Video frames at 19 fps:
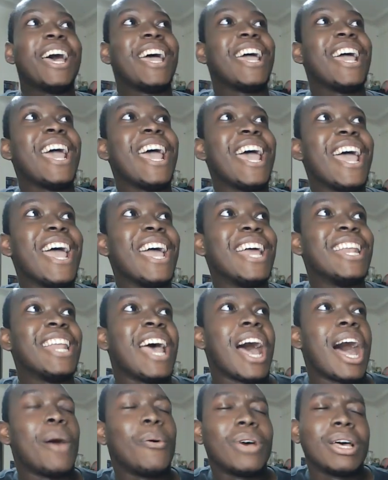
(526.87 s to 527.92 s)
And
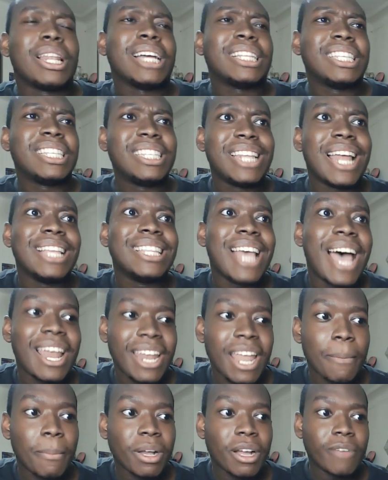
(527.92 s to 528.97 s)
I would like to see that
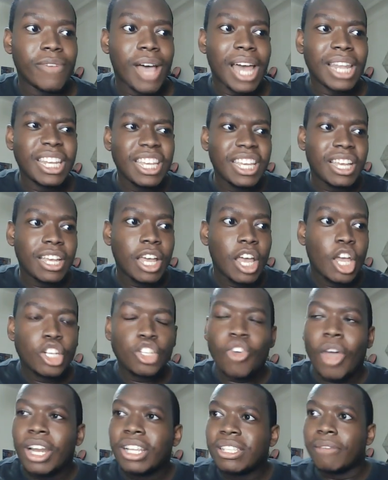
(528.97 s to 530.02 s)
dynamic of Aaliyah
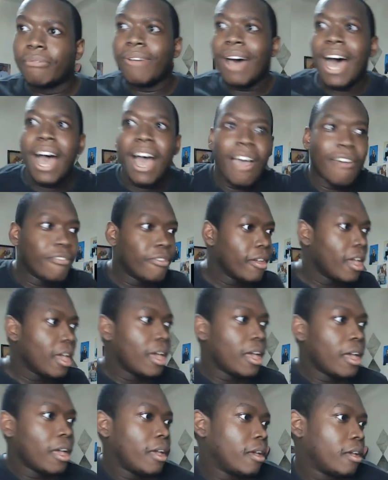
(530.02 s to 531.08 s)
trying to survive,
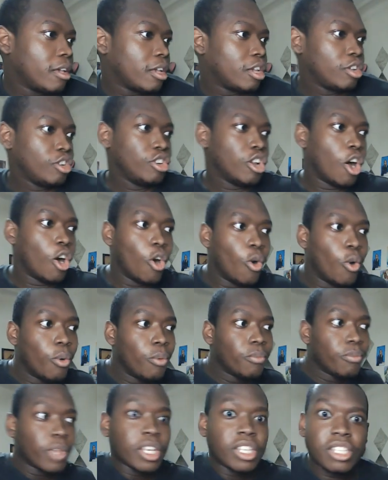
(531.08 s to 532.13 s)
you know,
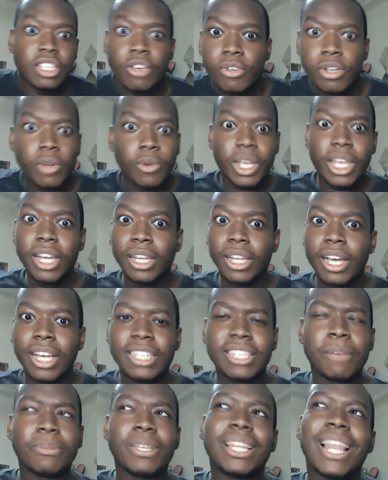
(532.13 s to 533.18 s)
a serial killer or
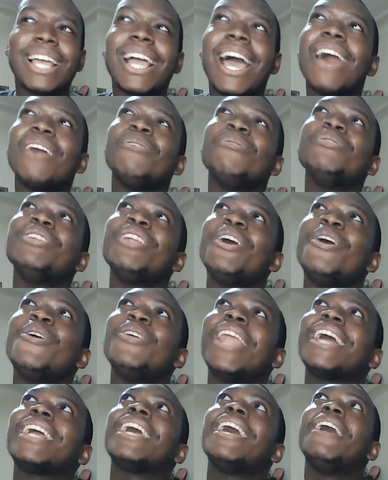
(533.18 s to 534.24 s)
something. Like, I don't know,
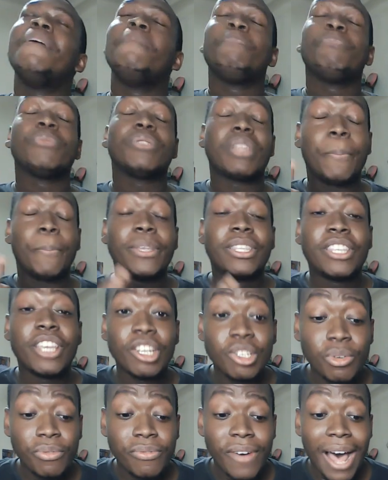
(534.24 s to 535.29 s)
like, the
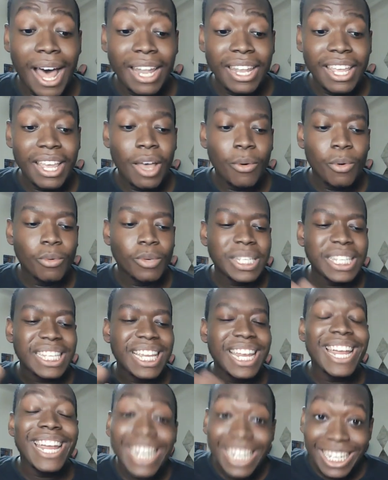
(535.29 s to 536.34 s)
potential for Aaliyah was
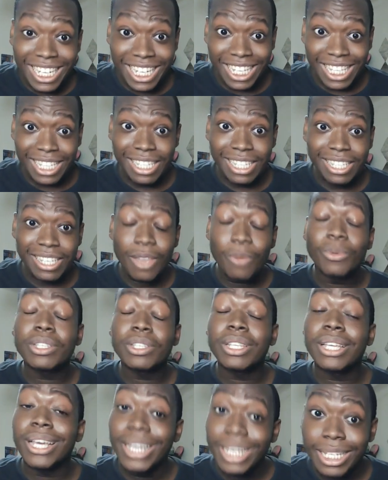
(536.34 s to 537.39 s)
endless. It
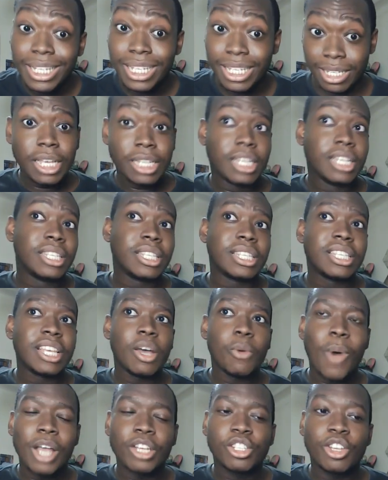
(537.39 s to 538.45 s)
was endless. Just to sit
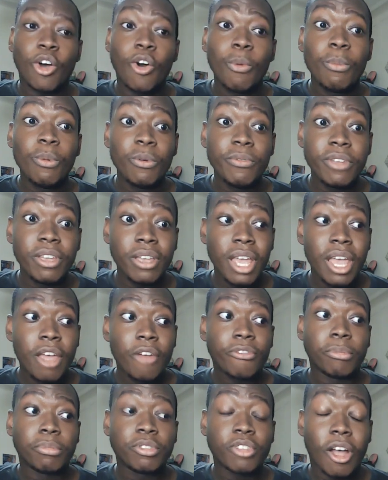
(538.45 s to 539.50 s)
and watch the whole movie
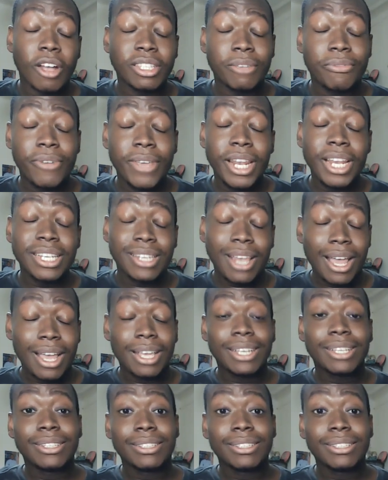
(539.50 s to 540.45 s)
from start to finish, like,